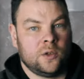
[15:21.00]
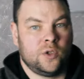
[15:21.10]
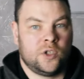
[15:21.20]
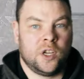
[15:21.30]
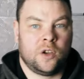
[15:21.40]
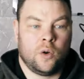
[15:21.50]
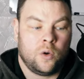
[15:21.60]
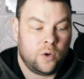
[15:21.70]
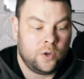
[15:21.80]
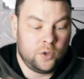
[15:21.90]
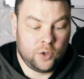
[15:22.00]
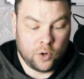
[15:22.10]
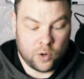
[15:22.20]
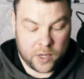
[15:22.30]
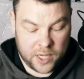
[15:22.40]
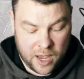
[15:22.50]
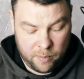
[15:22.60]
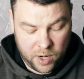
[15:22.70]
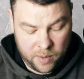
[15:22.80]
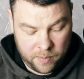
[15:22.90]
to stick on your
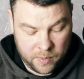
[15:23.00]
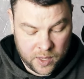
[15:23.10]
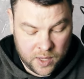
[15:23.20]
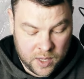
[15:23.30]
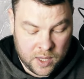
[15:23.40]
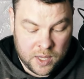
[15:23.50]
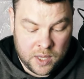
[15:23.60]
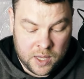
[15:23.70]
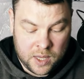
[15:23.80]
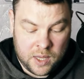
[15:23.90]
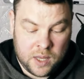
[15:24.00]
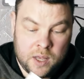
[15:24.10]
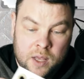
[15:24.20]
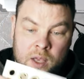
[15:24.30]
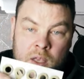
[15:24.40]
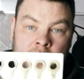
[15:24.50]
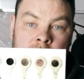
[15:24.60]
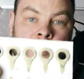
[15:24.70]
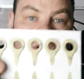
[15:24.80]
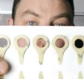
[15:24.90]
camera.
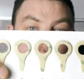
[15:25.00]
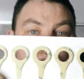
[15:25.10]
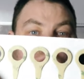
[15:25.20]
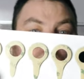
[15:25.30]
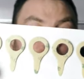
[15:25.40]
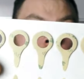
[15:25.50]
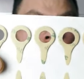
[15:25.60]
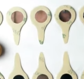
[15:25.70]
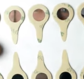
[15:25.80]
It's quite a